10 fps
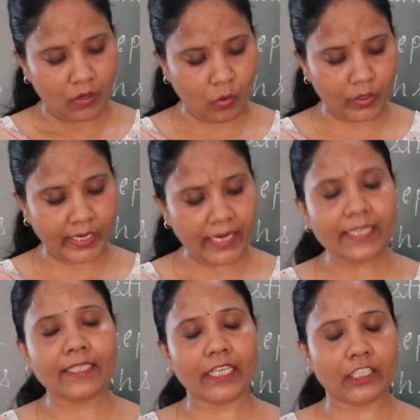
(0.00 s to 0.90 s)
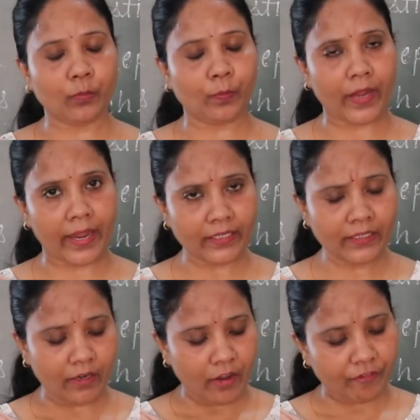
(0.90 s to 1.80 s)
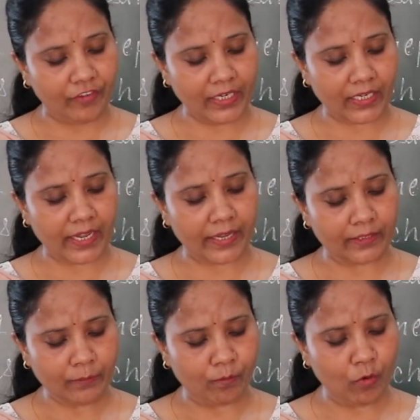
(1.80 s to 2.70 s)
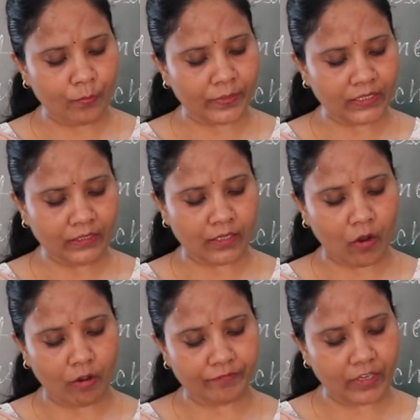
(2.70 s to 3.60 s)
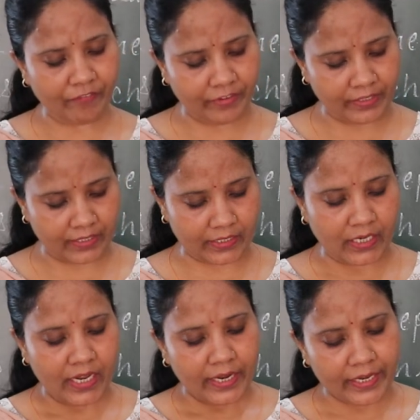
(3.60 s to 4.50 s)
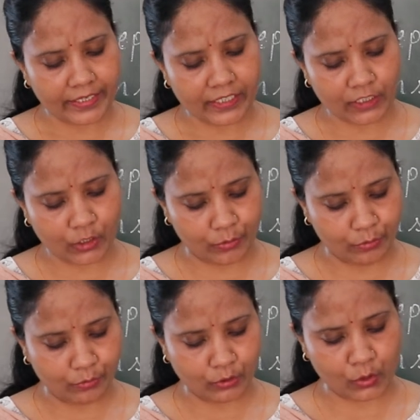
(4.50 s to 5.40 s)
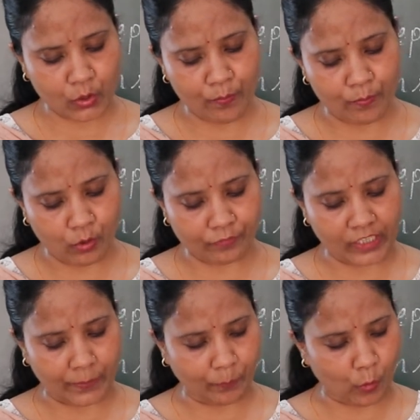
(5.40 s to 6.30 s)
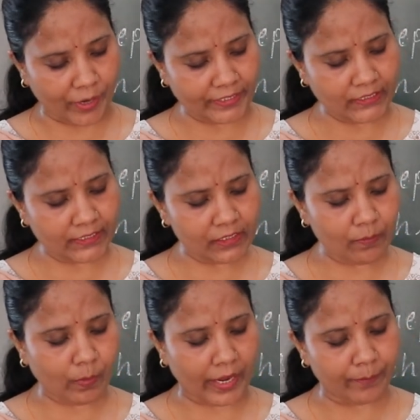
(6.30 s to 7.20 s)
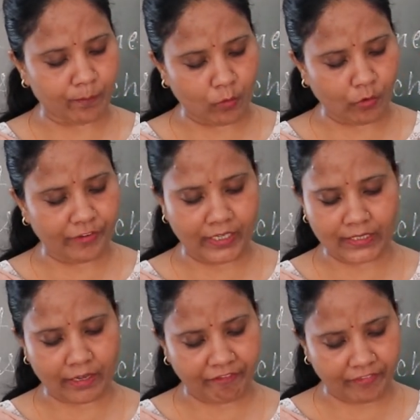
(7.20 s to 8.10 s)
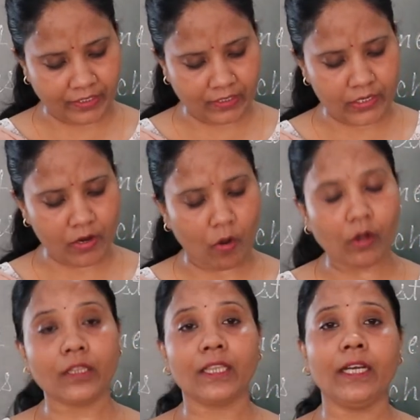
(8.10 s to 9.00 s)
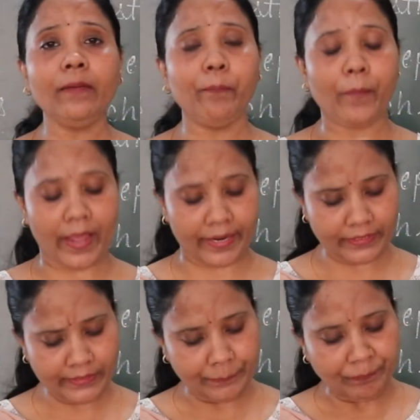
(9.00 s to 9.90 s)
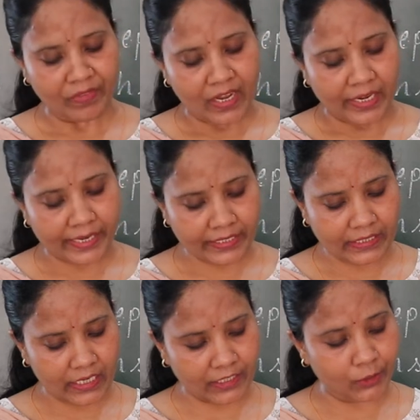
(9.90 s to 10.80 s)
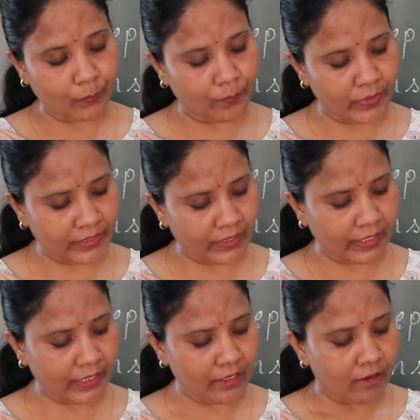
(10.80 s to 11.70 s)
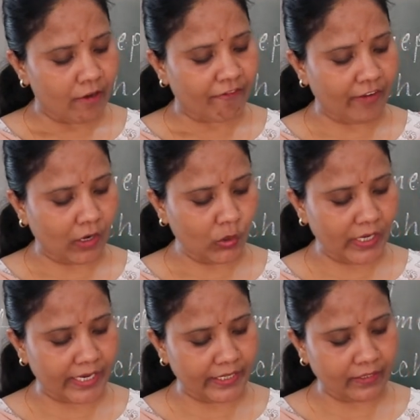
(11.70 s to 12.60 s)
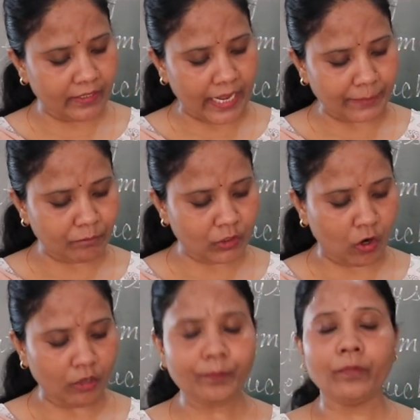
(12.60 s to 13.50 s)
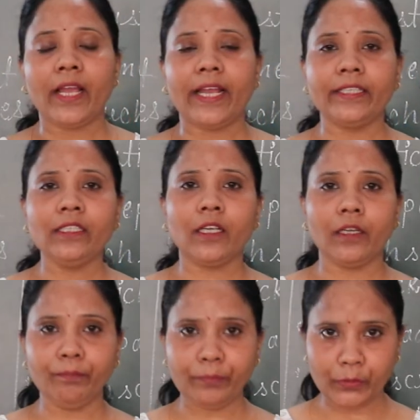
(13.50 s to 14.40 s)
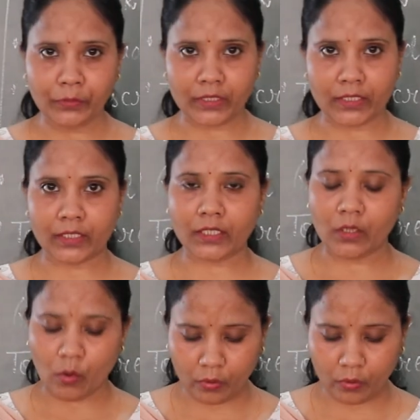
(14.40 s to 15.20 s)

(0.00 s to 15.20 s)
Okay, touchpad, we can movement of the finger. It is used to move the pointer by moving the finger on the pad. It is mainly found in laptop and computers.